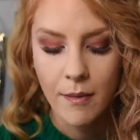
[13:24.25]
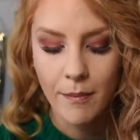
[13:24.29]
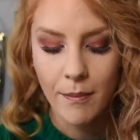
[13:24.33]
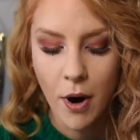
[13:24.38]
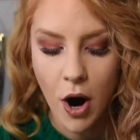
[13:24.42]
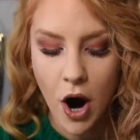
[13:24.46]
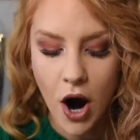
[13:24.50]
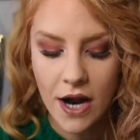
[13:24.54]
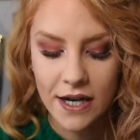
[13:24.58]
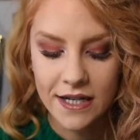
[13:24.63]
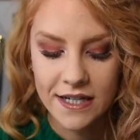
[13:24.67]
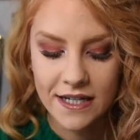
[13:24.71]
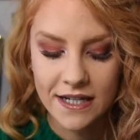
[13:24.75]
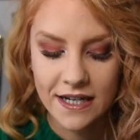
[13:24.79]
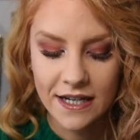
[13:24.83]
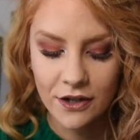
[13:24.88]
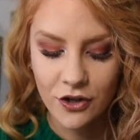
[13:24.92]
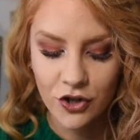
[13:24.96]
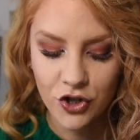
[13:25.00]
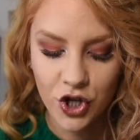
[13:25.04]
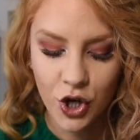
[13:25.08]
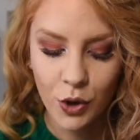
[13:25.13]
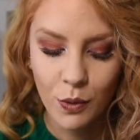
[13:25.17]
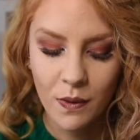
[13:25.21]
But I did a
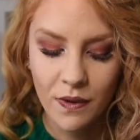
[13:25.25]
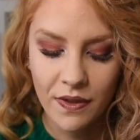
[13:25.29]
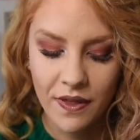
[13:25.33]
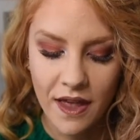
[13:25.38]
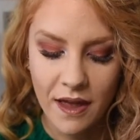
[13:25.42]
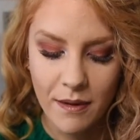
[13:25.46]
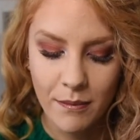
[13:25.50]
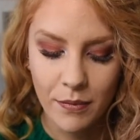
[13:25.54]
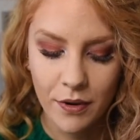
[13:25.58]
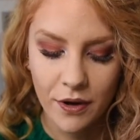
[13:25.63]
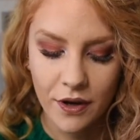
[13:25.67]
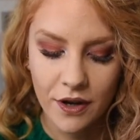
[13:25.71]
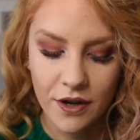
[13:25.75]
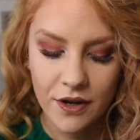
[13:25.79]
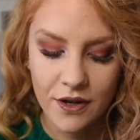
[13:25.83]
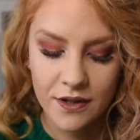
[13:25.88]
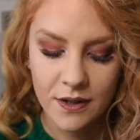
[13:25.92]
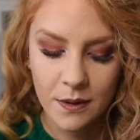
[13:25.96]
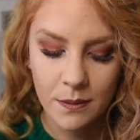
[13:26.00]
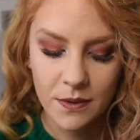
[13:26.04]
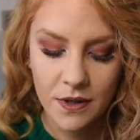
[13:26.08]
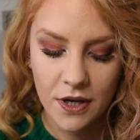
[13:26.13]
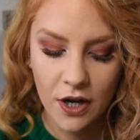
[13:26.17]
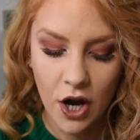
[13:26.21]
little shoot with him because
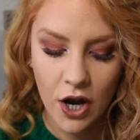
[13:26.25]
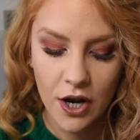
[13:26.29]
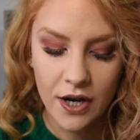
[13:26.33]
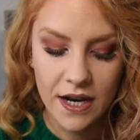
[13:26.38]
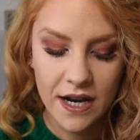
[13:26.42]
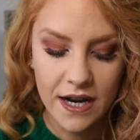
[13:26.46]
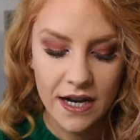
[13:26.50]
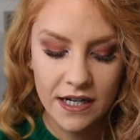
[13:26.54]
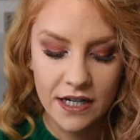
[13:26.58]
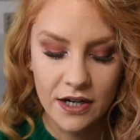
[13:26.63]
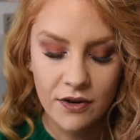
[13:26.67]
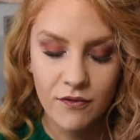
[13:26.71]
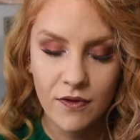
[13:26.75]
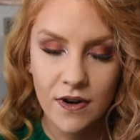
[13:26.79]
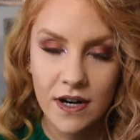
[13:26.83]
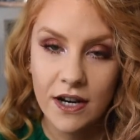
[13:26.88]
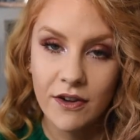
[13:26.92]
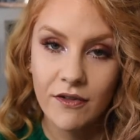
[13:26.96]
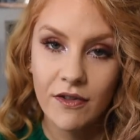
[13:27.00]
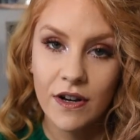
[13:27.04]
I was like, I need a really,